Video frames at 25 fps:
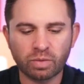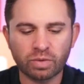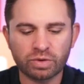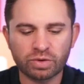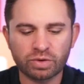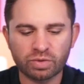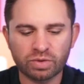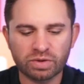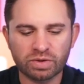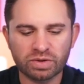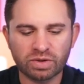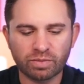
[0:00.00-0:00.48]

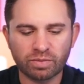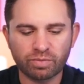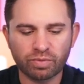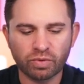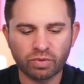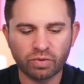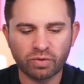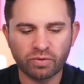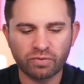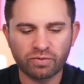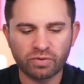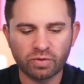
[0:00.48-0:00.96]
which was
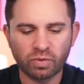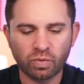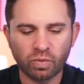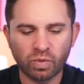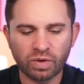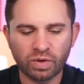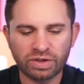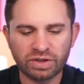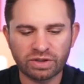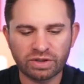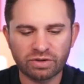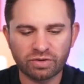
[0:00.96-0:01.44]
approved
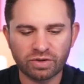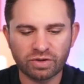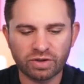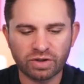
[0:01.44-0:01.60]
one year